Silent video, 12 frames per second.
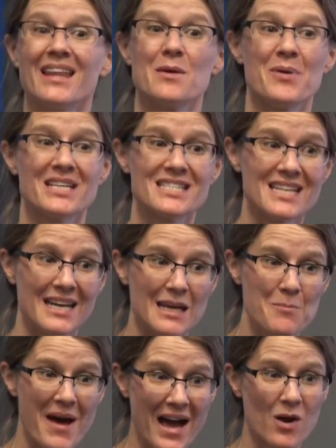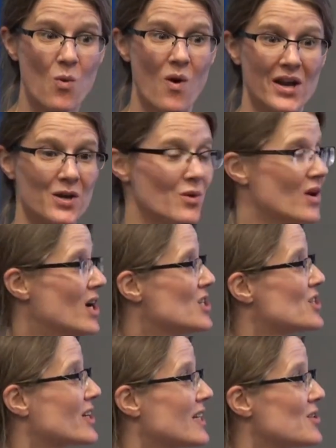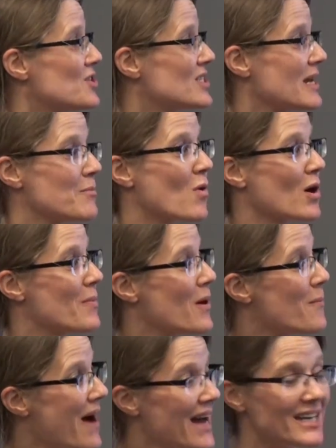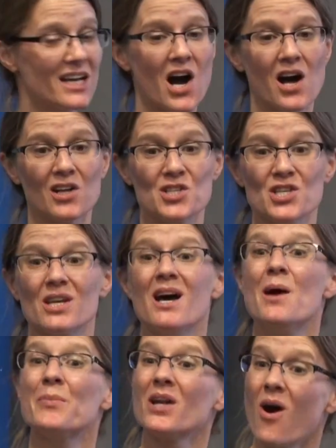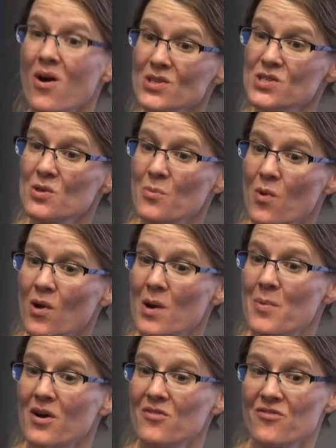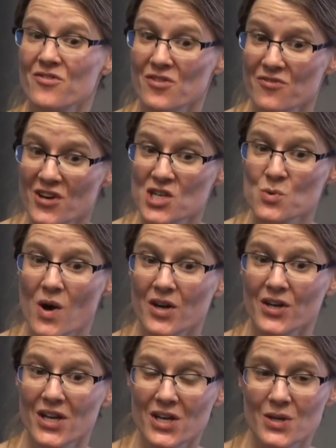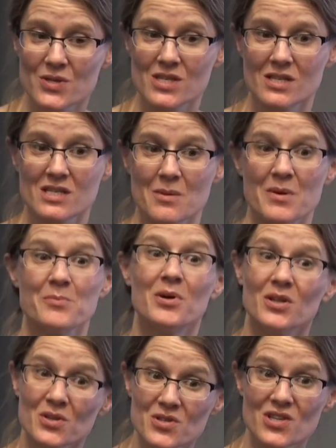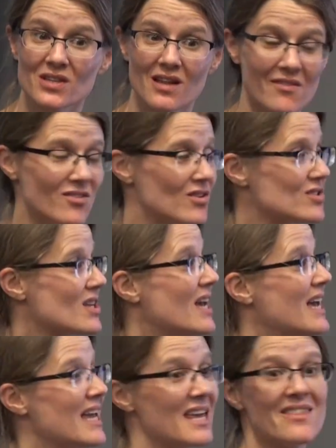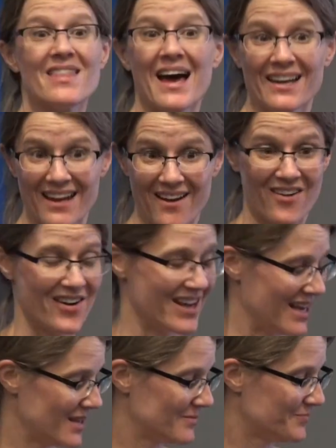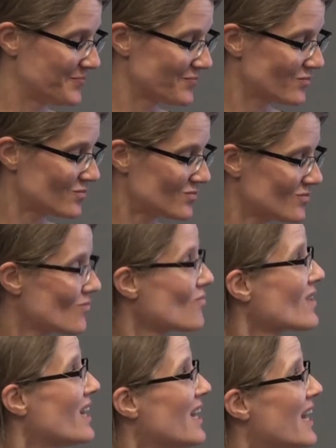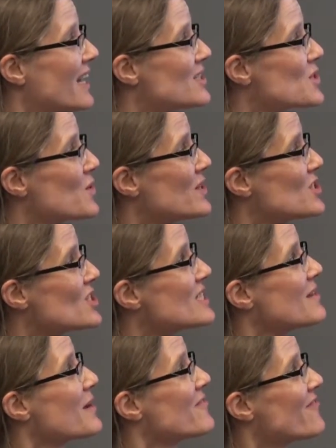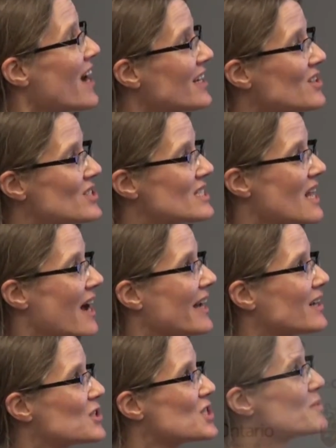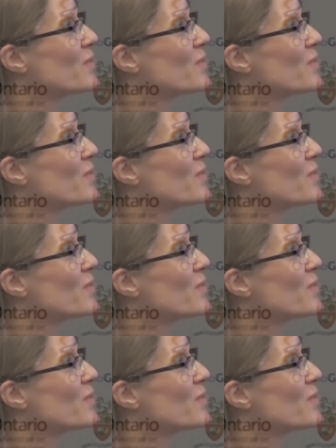and that by studying bat guano, she could understand more about bat ecology, but also more about the freshwater ecosystem and pollution levels in that area. And so it's just that my final slide, I'll just